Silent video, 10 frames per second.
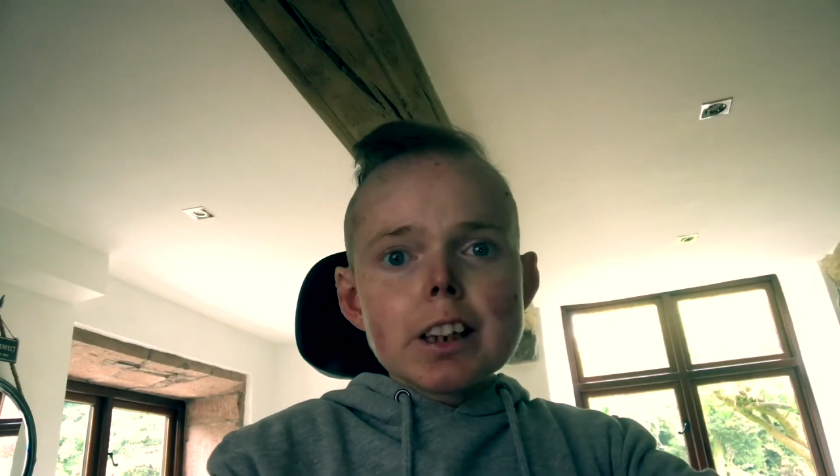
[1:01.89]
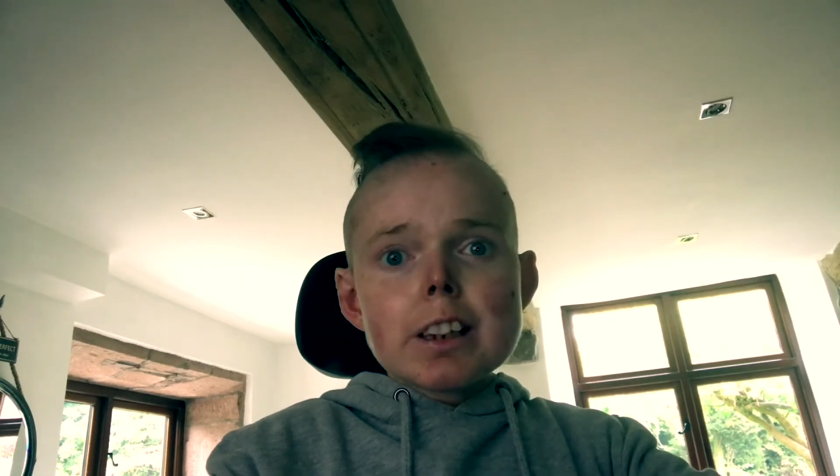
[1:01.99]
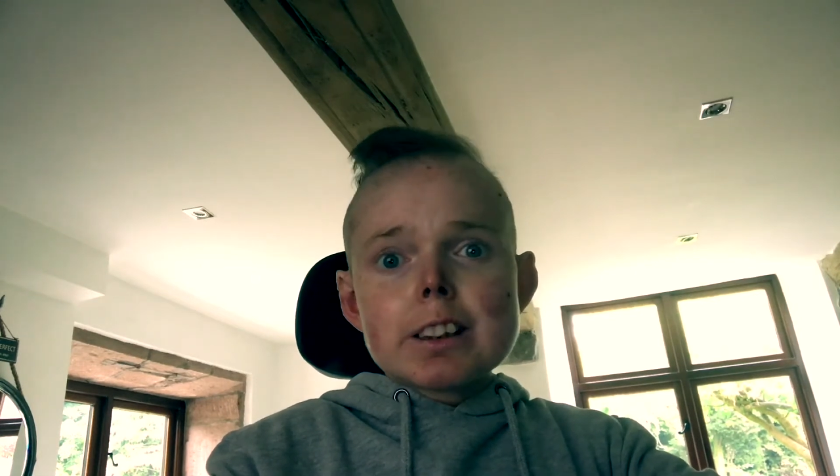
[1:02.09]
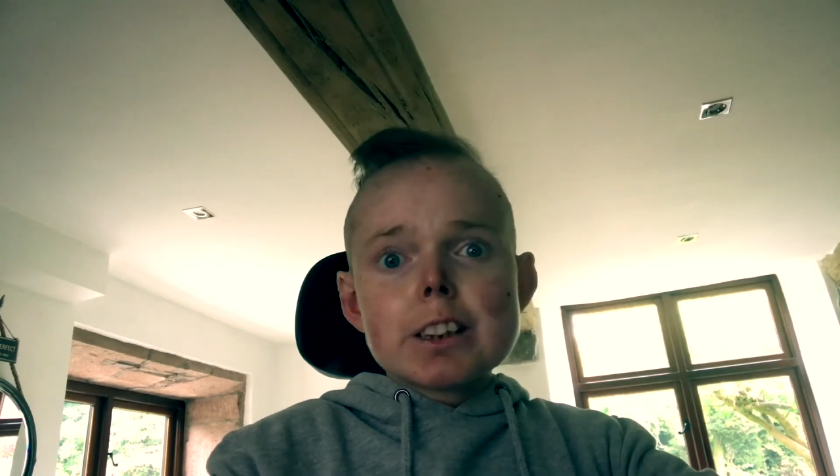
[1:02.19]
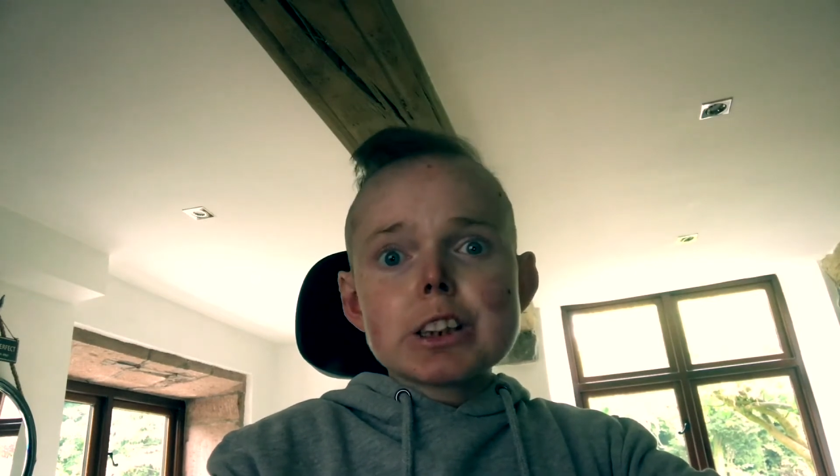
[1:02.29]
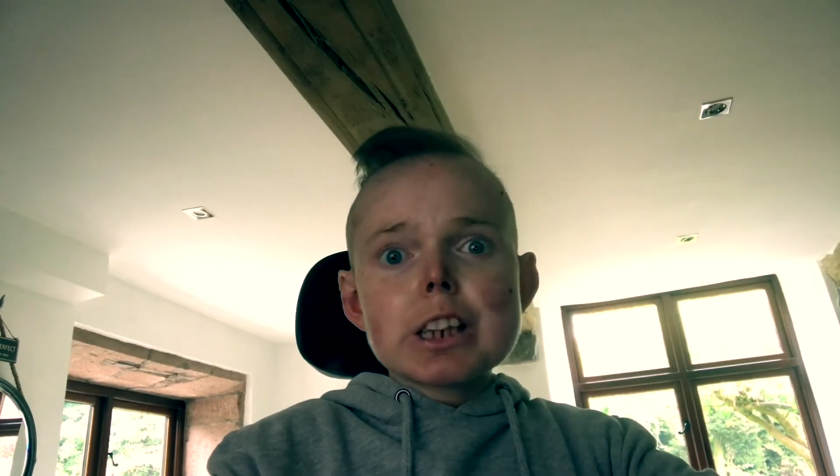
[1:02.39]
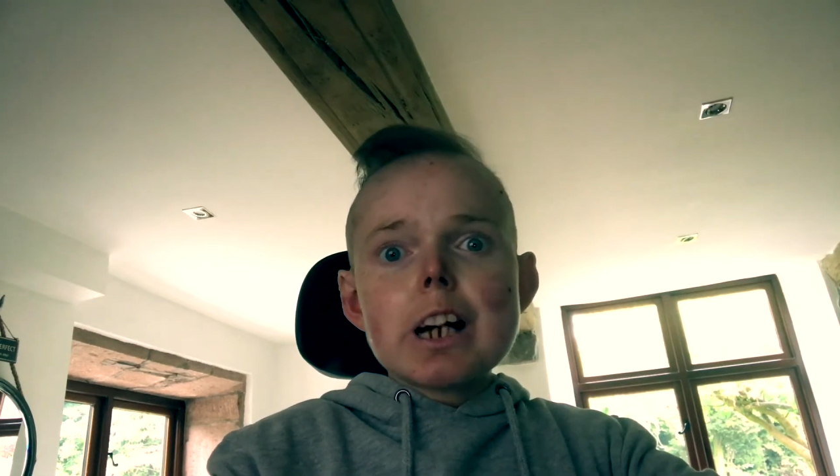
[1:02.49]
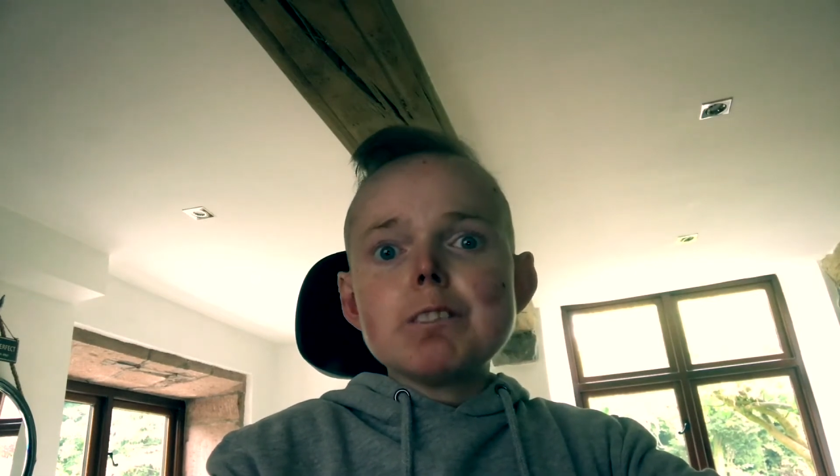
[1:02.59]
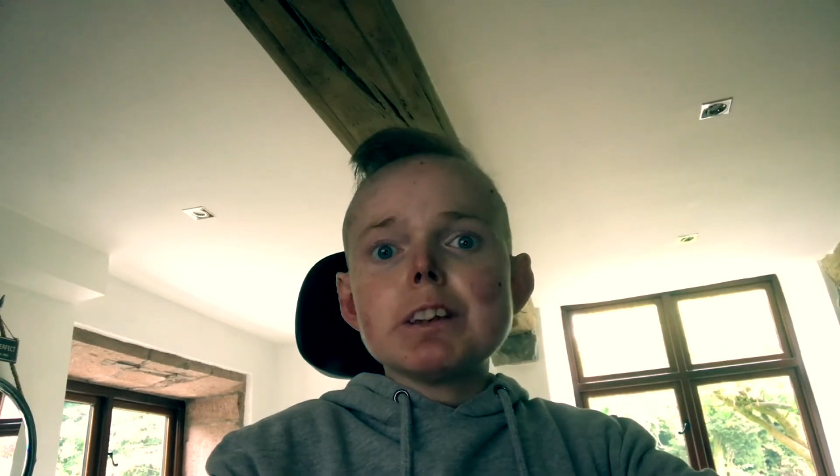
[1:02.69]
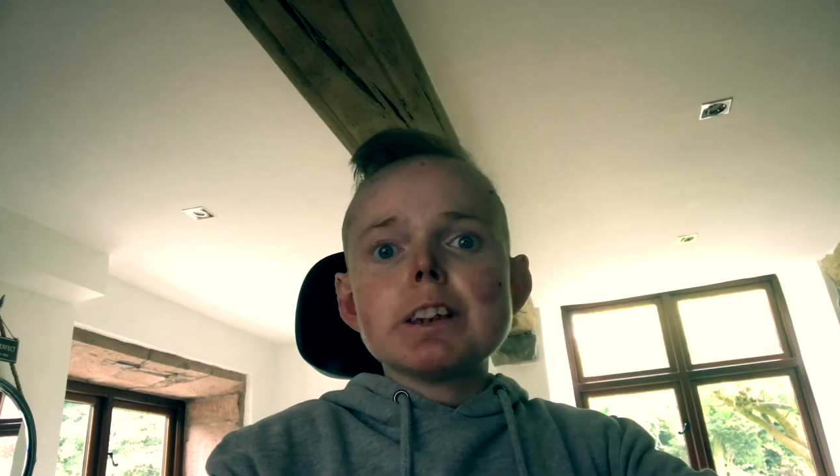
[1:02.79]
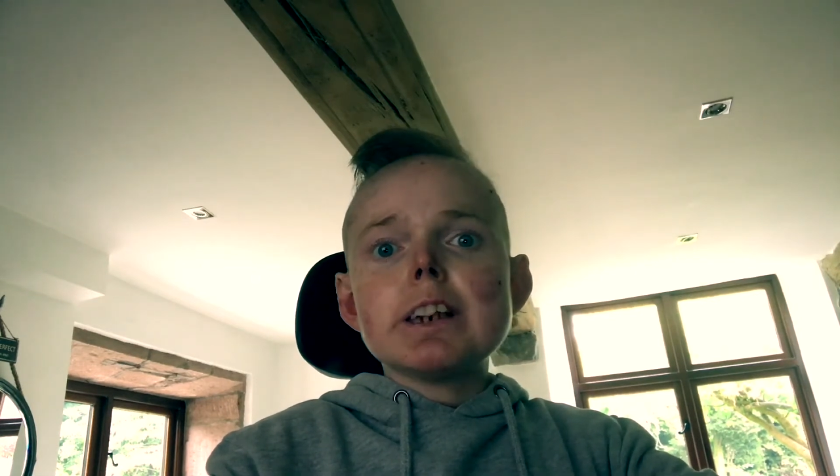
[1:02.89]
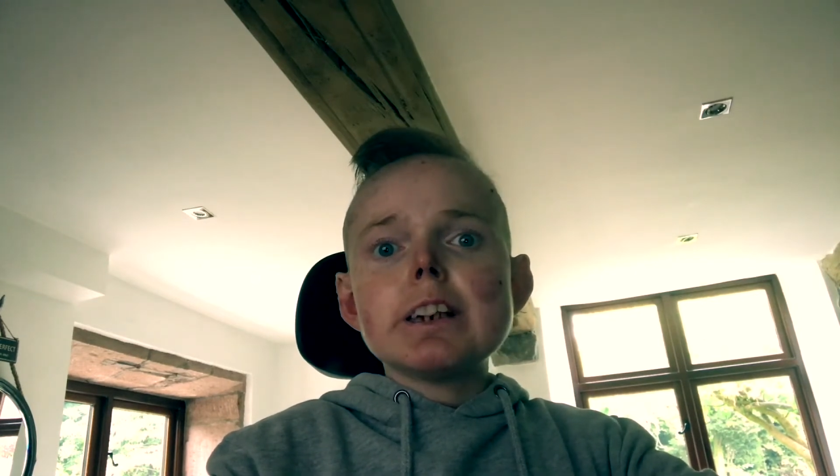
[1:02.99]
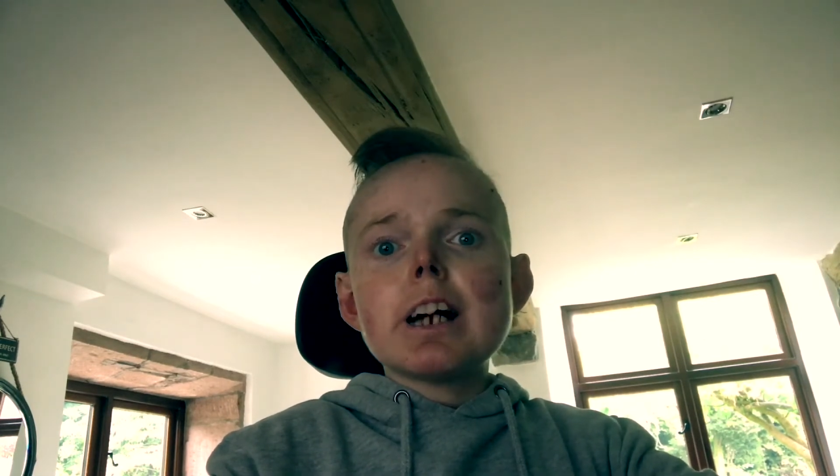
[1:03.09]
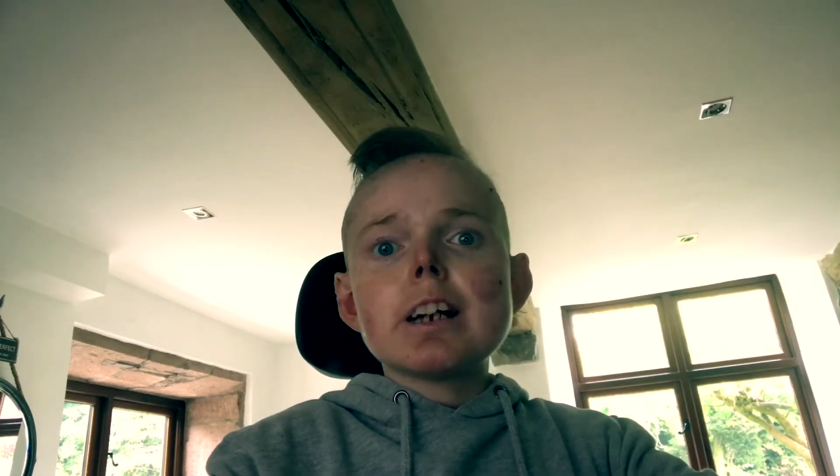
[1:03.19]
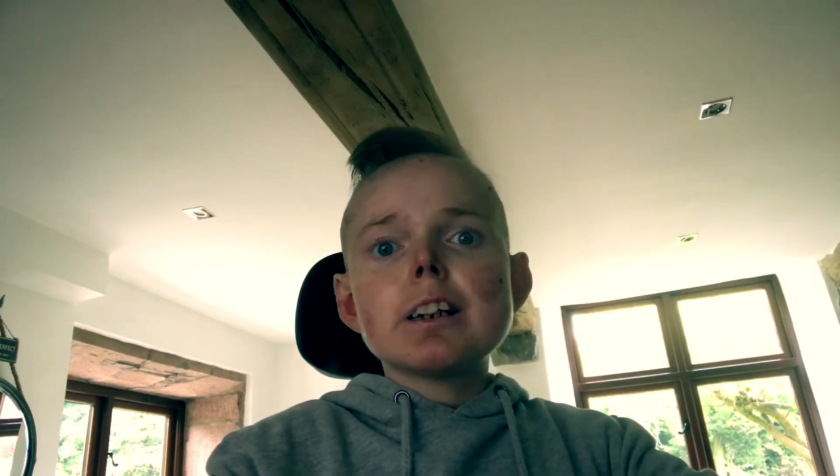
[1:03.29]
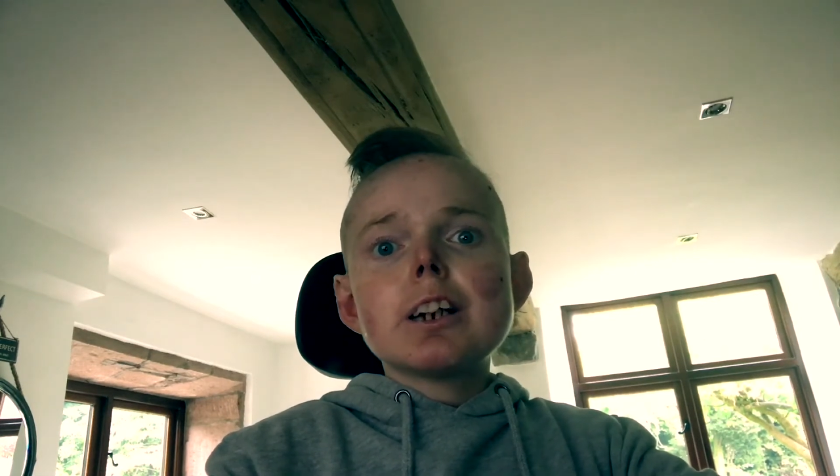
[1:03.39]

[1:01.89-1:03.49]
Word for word: at this time of the year,